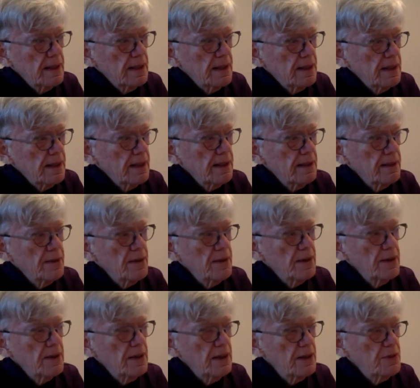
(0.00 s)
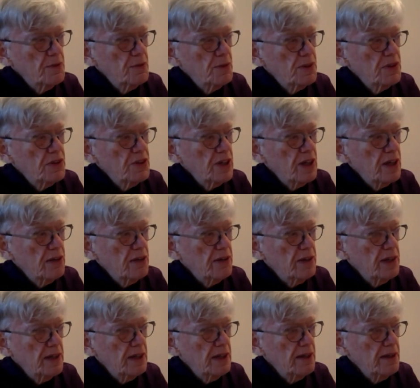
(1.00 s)
And I just put a shadow in
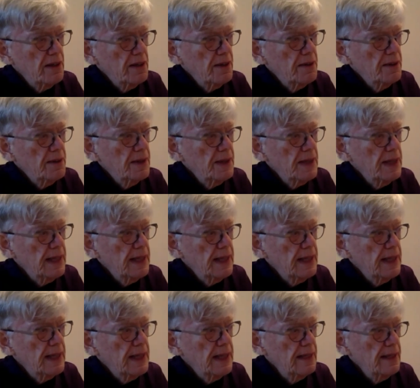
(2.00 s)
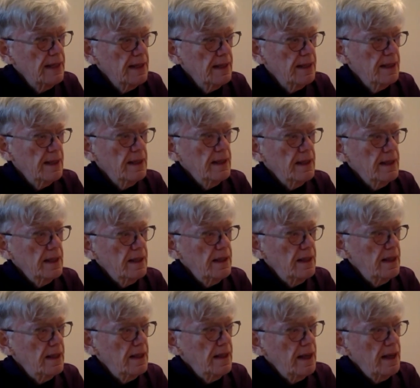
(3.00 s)
here. And then
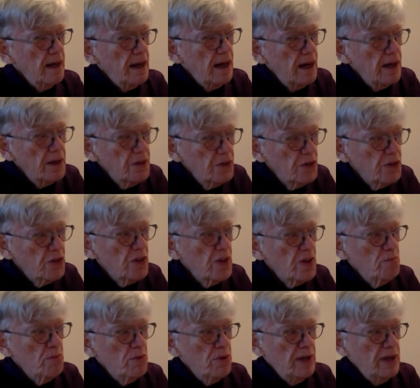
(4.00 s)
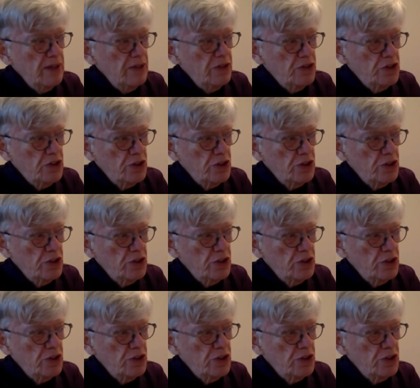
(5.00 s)
under the bridge,